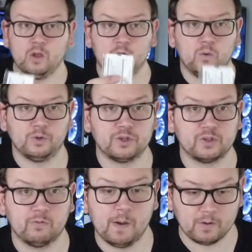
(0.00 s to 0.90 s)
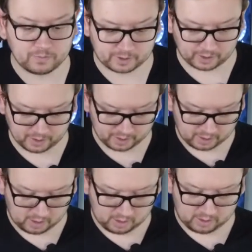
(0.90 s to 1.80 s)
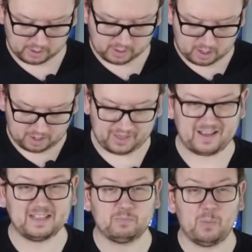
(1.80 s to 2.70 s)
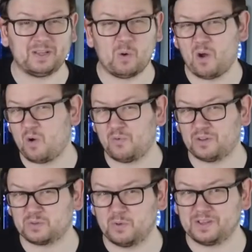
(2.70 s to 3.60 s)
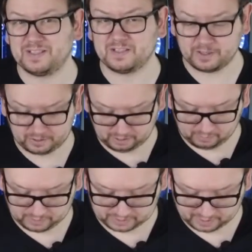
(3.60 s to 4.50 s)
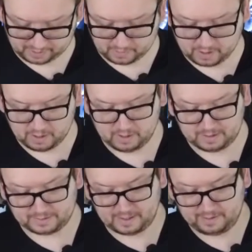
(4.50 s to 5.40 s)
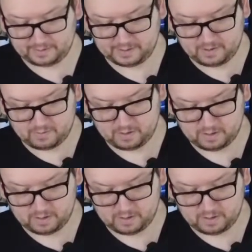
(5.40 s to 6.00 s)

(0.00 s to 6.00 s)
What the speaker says: which is the remote. I think it's probably quite obvious what this is going to do. So let's get this out.